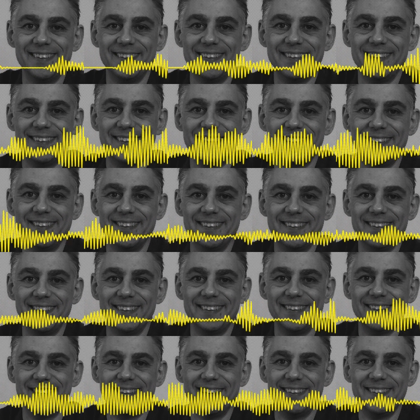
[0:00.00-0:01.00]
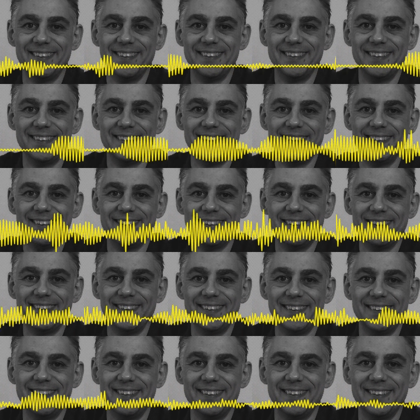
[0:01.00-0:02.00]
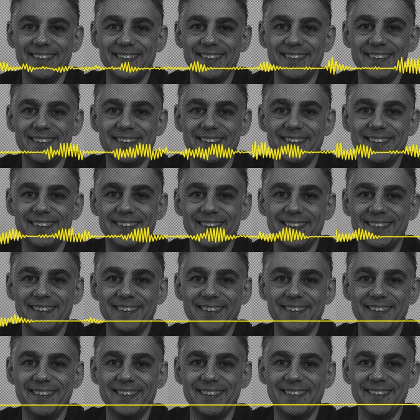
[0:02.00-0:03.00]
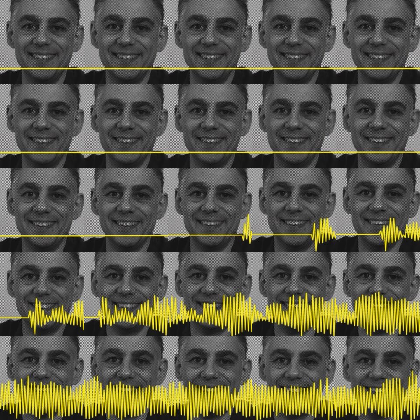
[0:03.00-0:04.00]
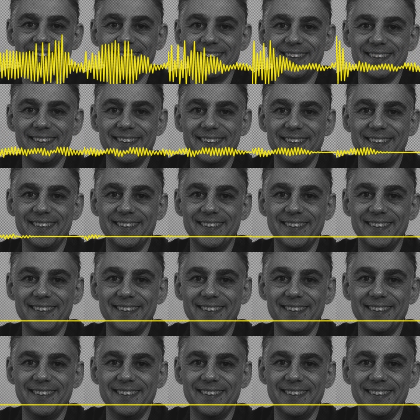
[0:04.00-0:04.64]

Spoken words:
of a game which made a huge amount of money on Kickstarter. And I know